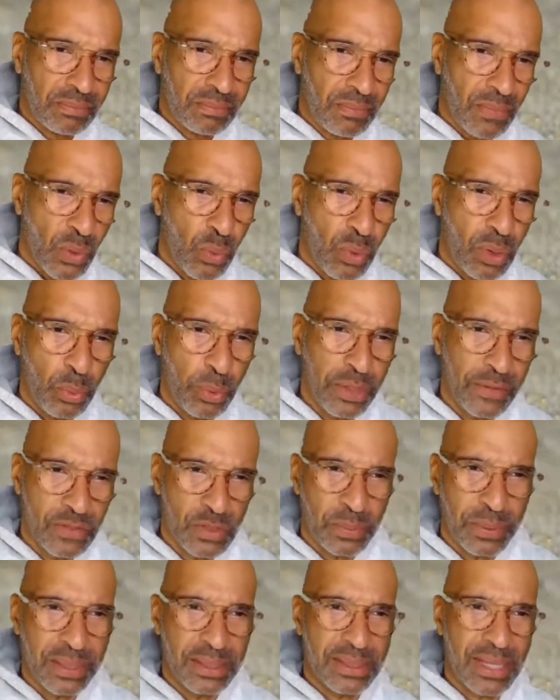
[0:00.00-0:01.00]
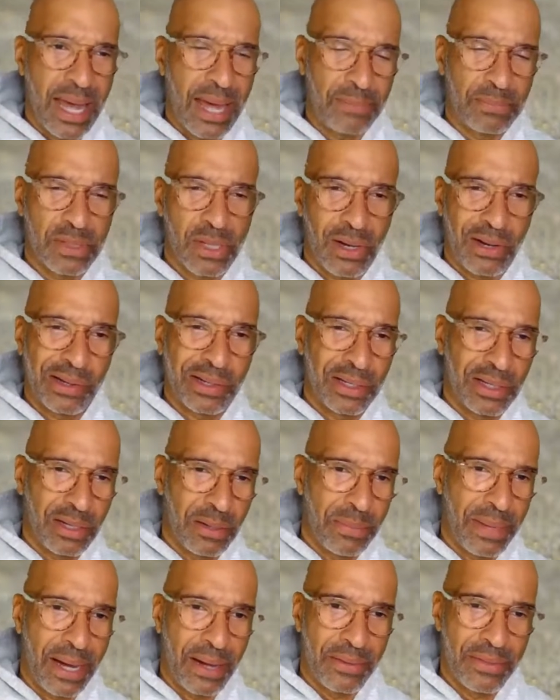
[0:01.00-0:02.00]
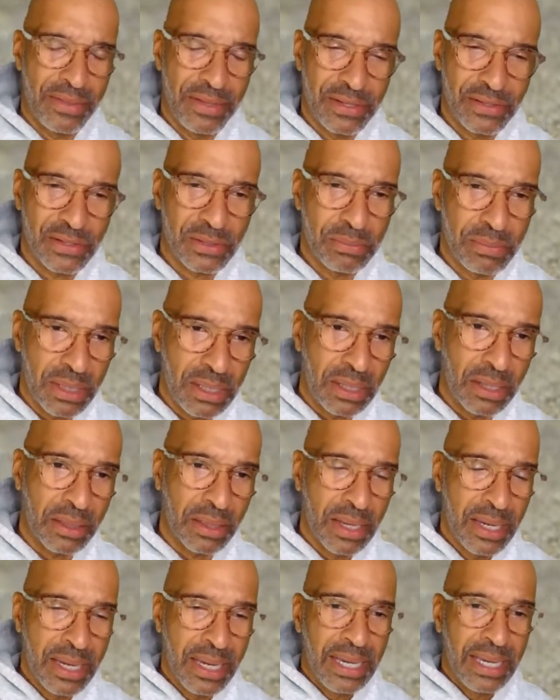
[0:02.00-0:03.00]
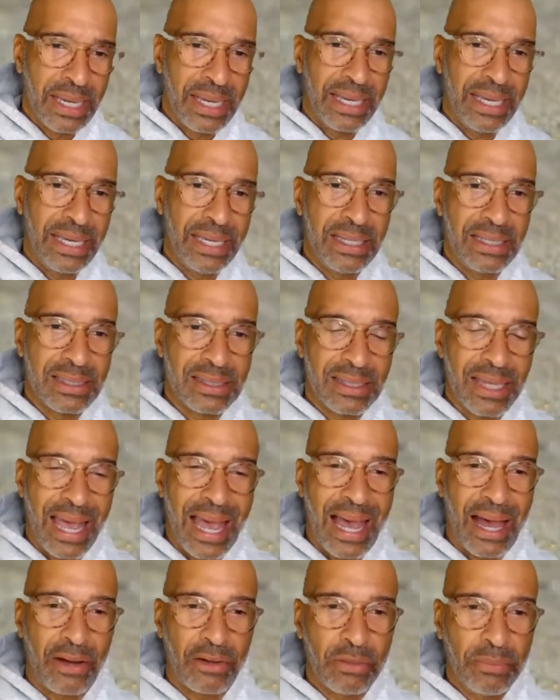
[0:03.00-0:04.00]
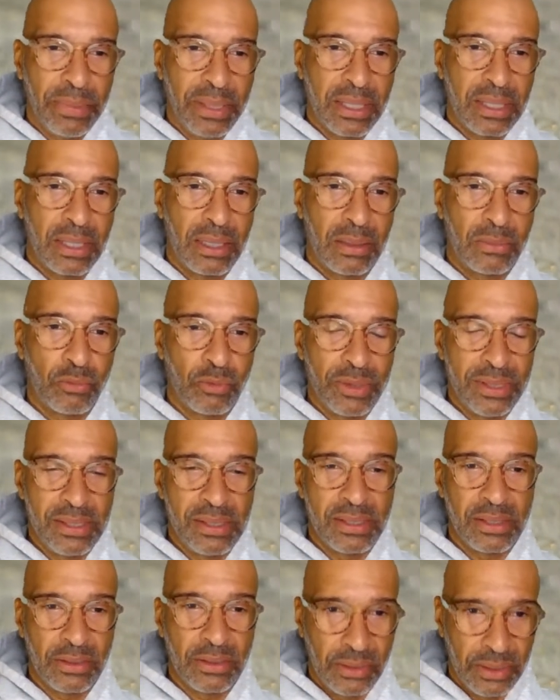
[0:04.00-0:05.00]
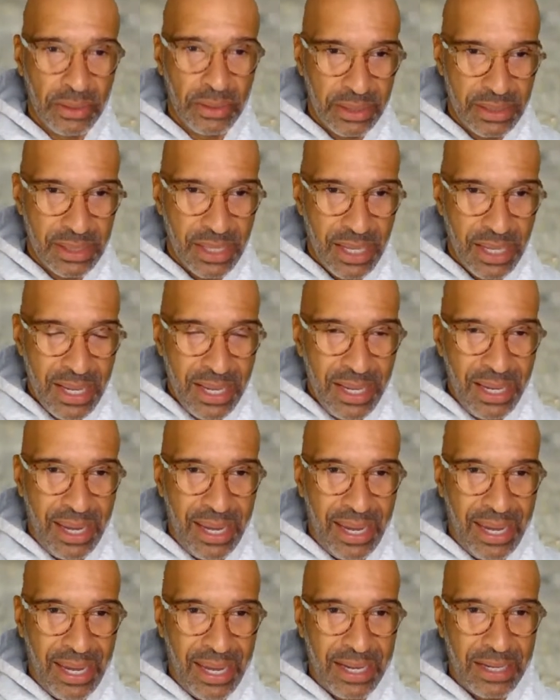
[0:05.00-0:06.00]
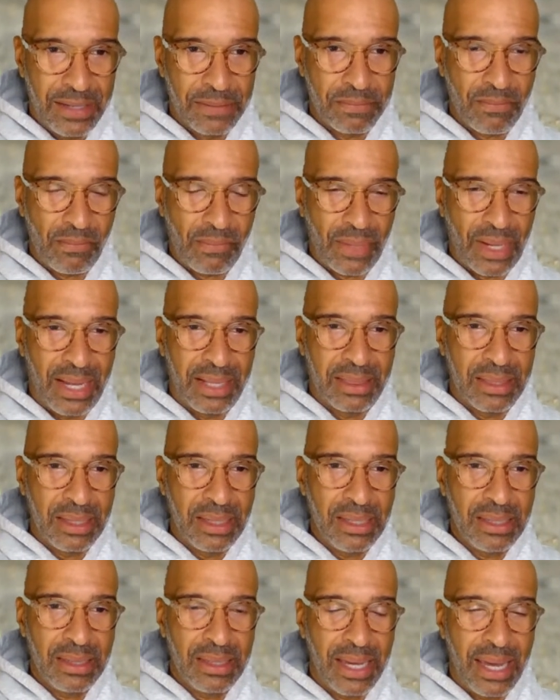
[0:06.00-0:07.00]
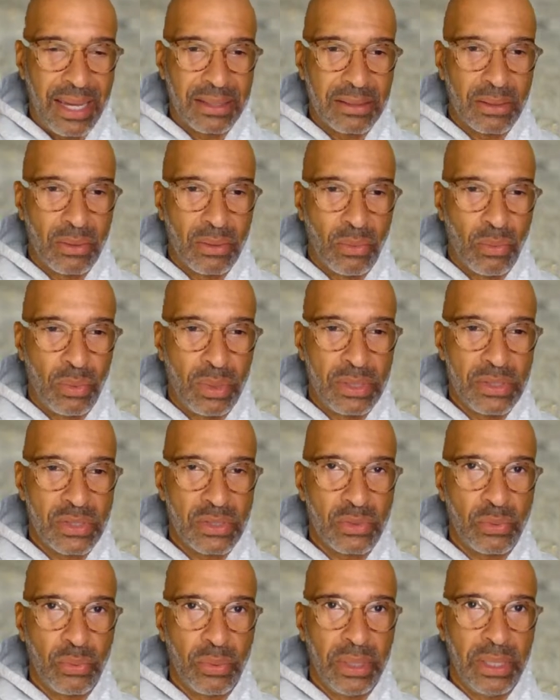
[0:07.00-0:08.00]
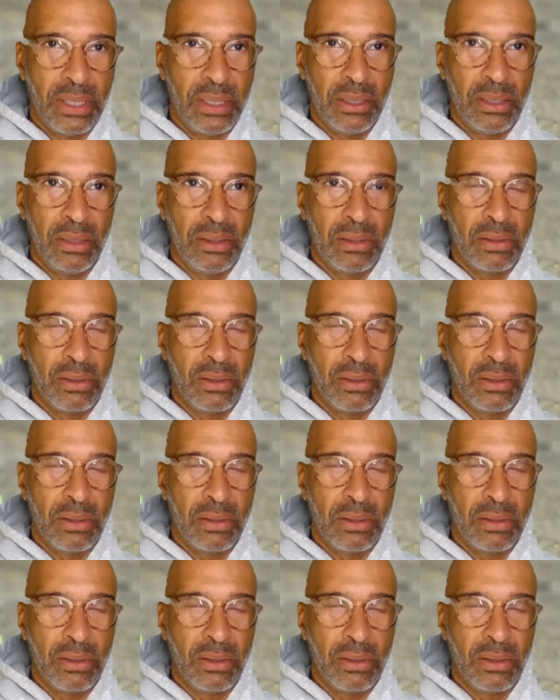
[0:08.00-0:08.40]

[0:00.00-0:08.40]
What we have spent time talking about this month is how to become resilient. And I think that once we